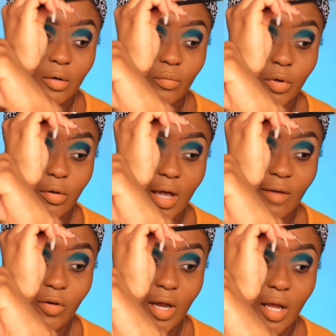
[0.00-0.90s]
when you
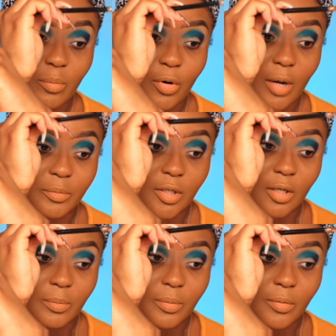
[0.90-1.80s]
have your hand propped
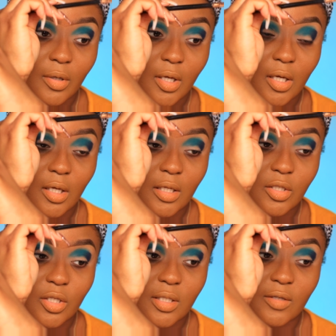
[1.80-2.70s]
up,
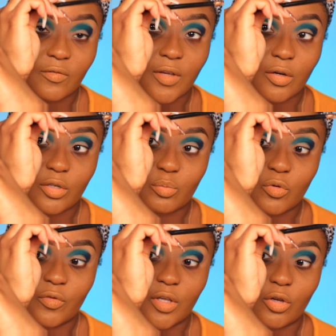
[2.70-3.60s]
it's just the fingers
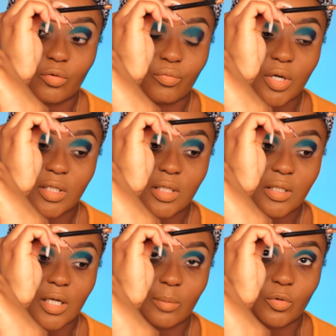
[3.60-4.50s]
moving. Your wrist
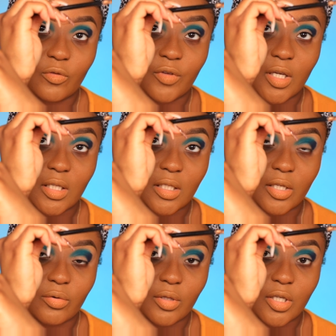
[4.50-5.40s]
is not moving. It's
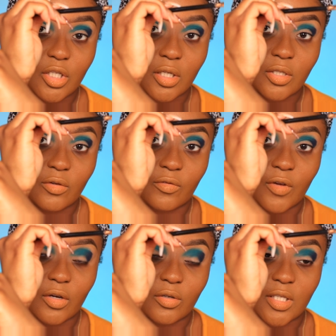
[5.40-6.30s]
literally just your
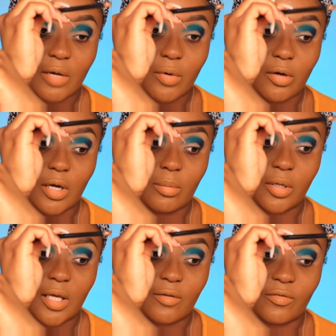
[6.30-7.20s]
fingers. That way you're able
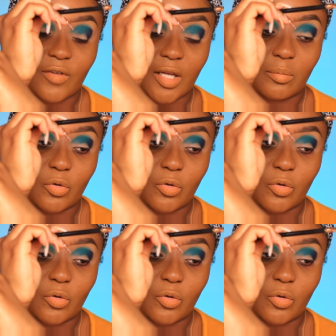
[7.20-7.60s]
to get fine